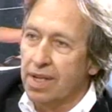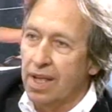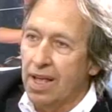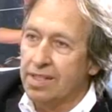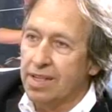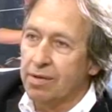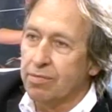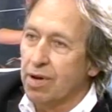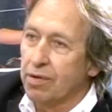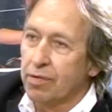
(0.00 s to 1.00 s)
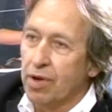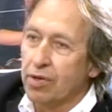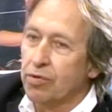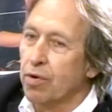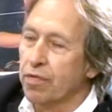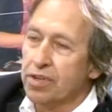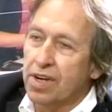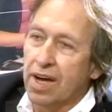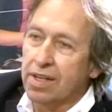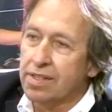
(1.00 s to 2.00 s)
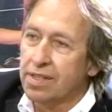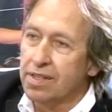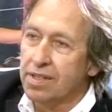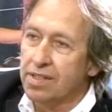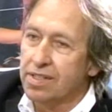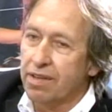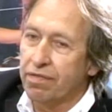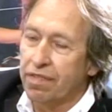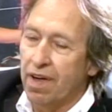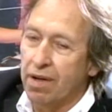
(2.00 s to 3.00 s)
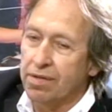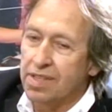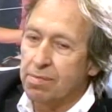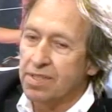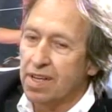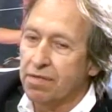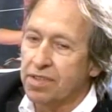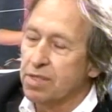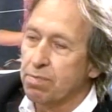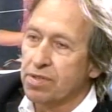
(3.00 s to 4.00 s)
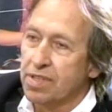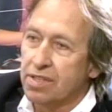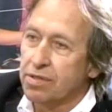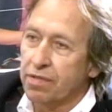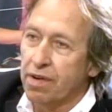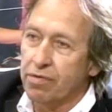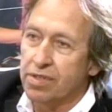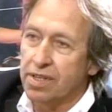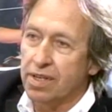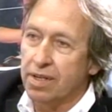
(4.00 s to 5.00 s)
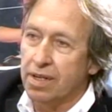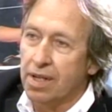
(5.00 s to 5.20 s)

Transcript: And that one, and overnight, they found themselves dispossessed of everything.